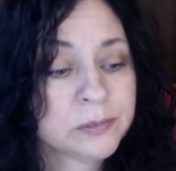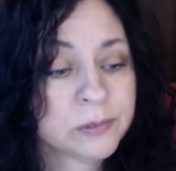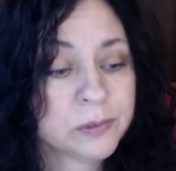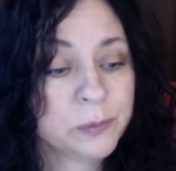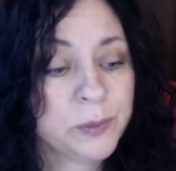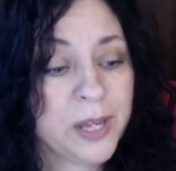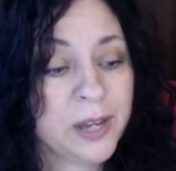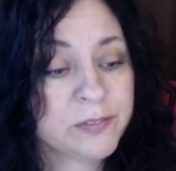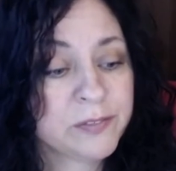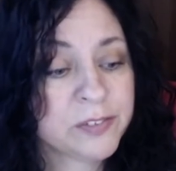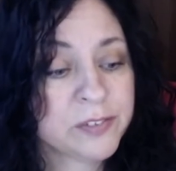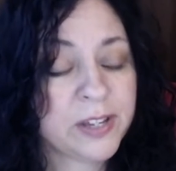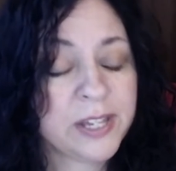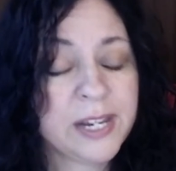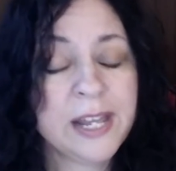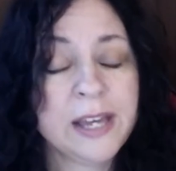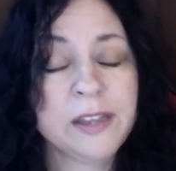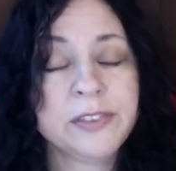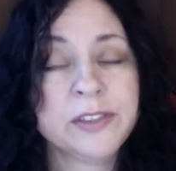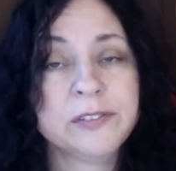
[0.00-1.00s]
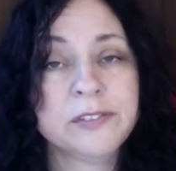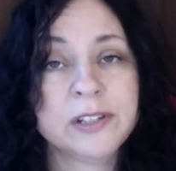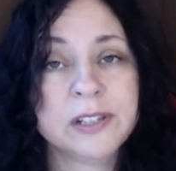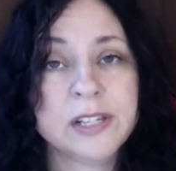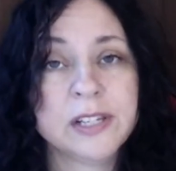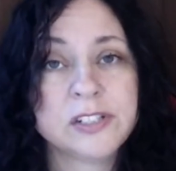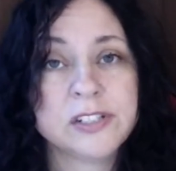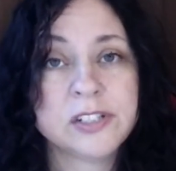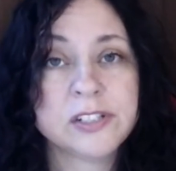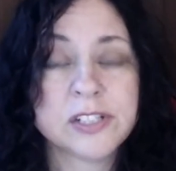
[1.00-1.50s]
we have to find healthy
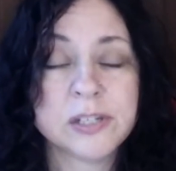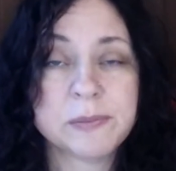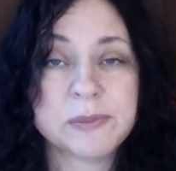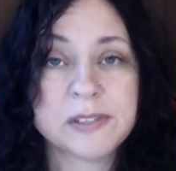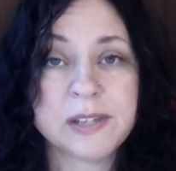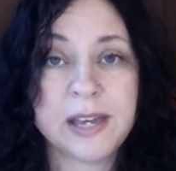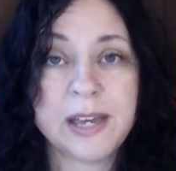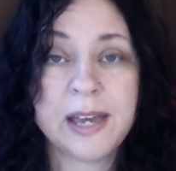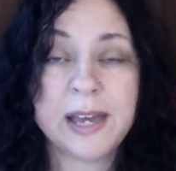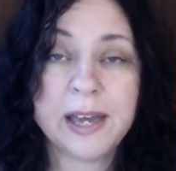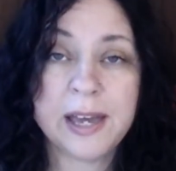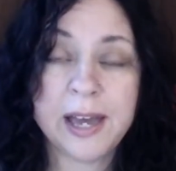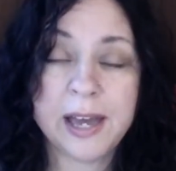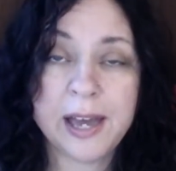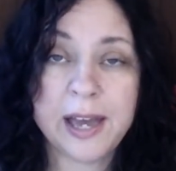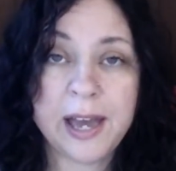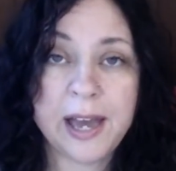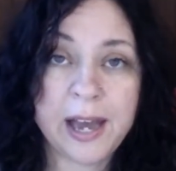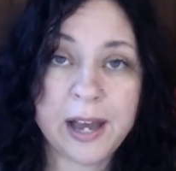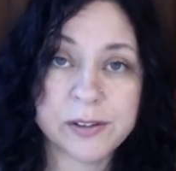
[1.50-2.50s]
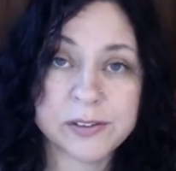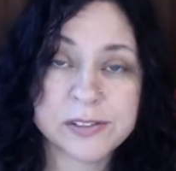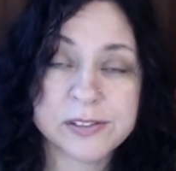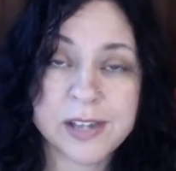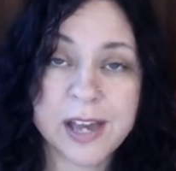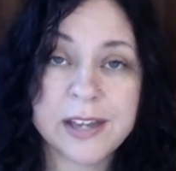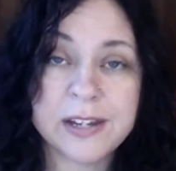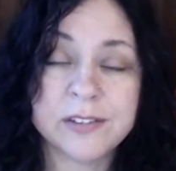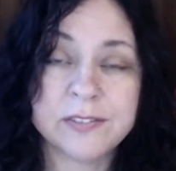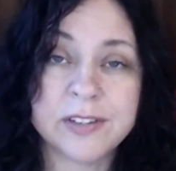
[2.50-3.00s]
relationships
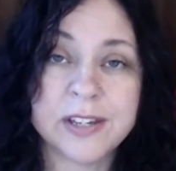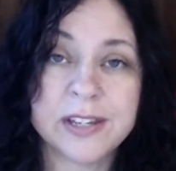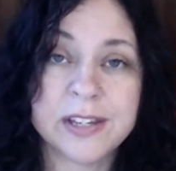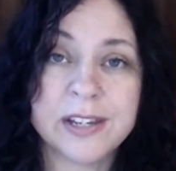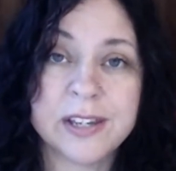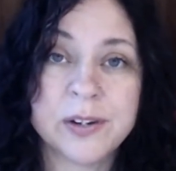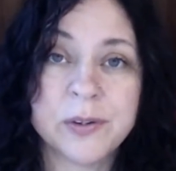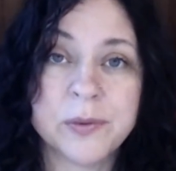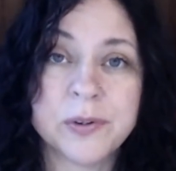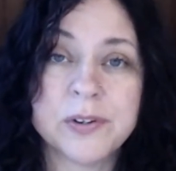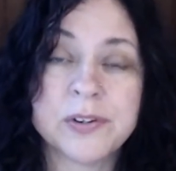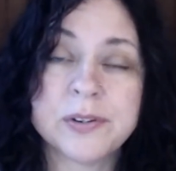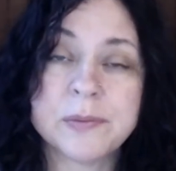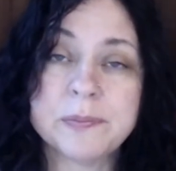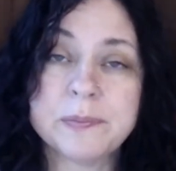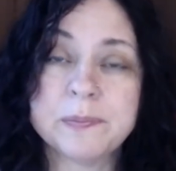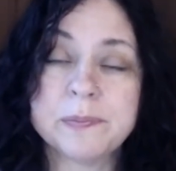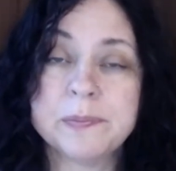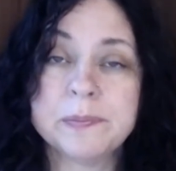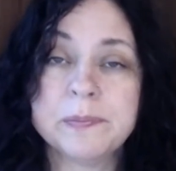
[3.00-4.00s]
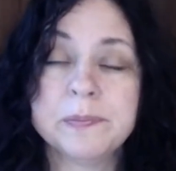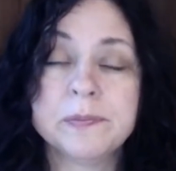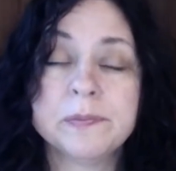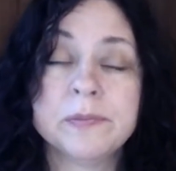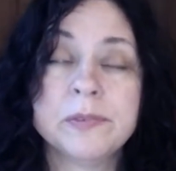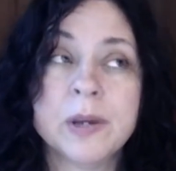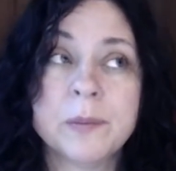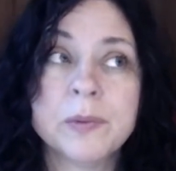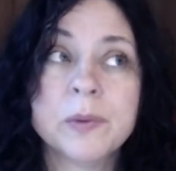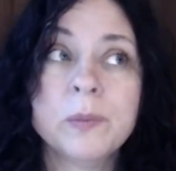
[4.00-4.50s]
outside of it in order to,
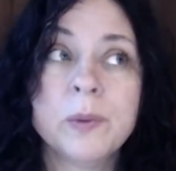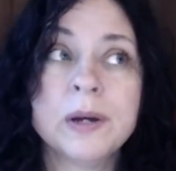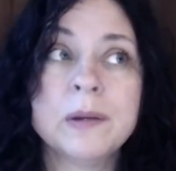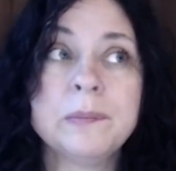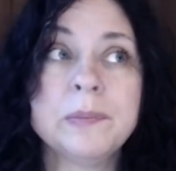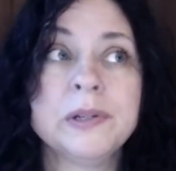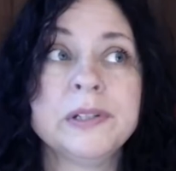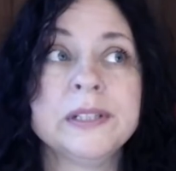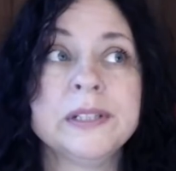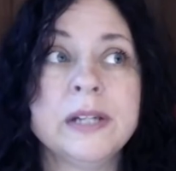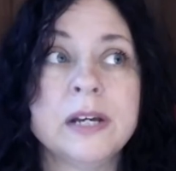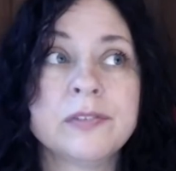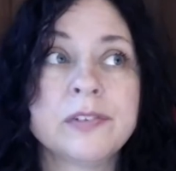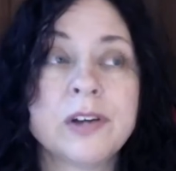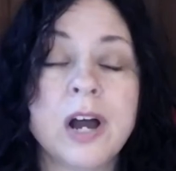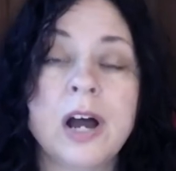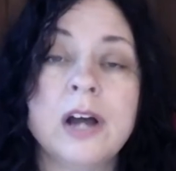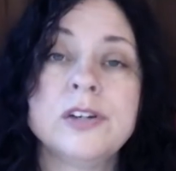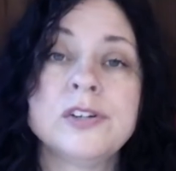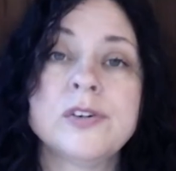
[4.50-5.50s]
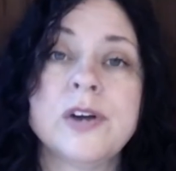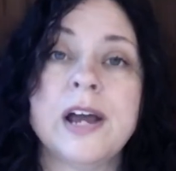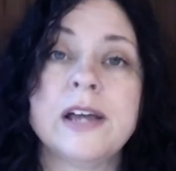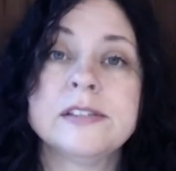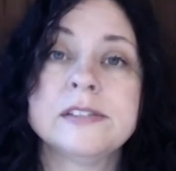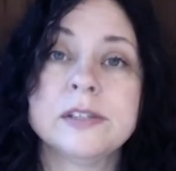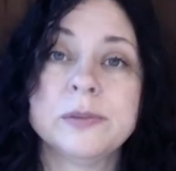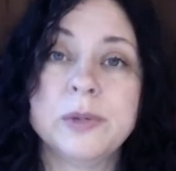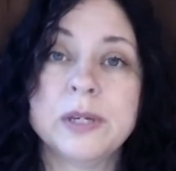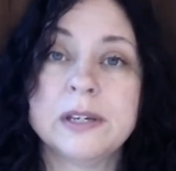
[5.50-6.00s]
number one, build enough
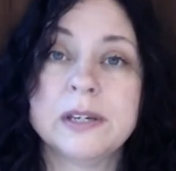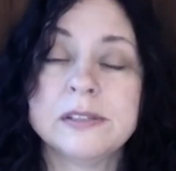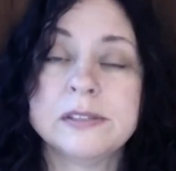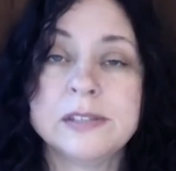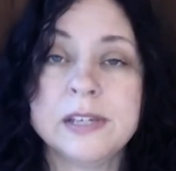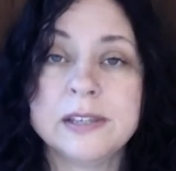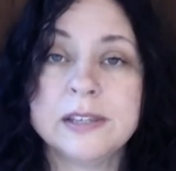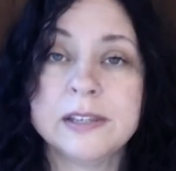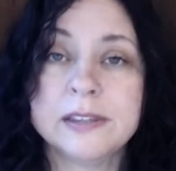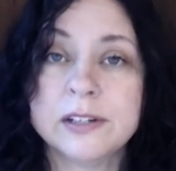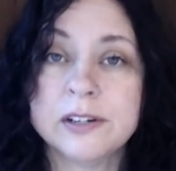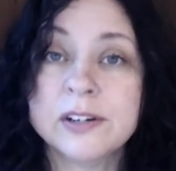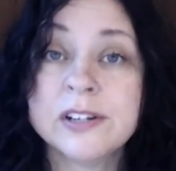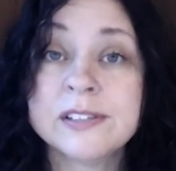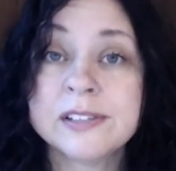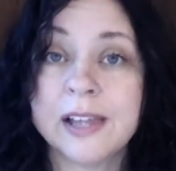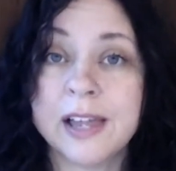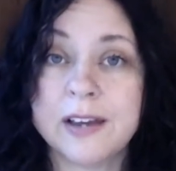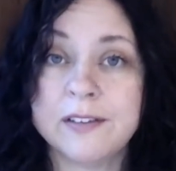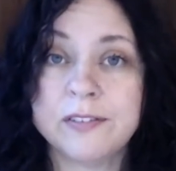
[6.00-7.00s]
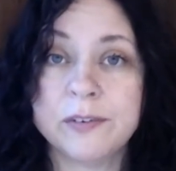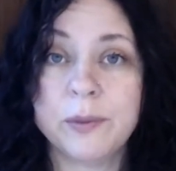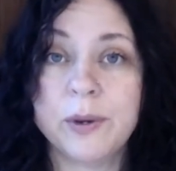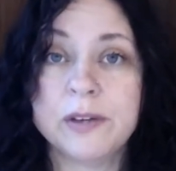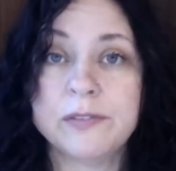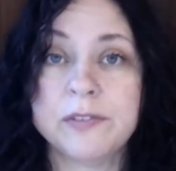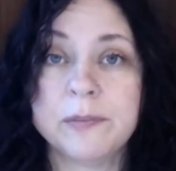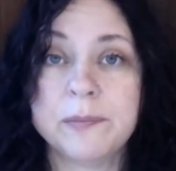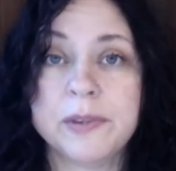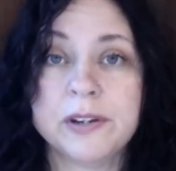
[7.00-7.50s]
contrast so we can see that there is life
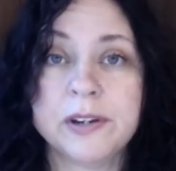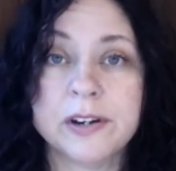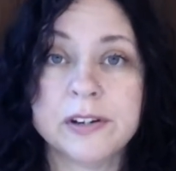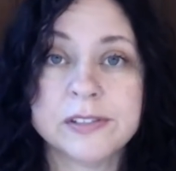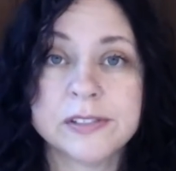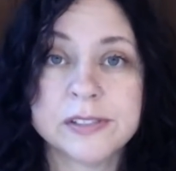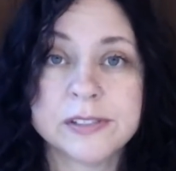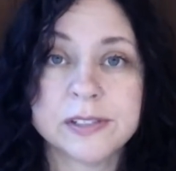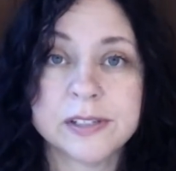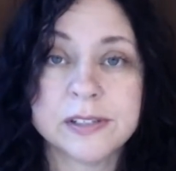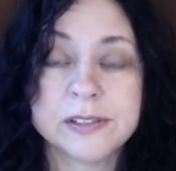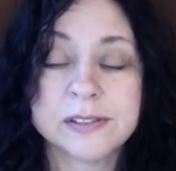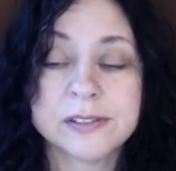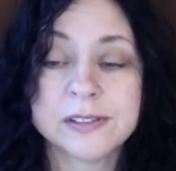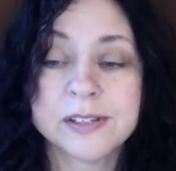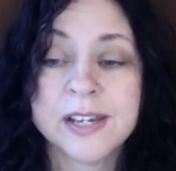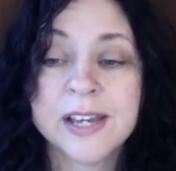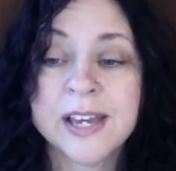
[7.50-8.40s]
away from the narcissist.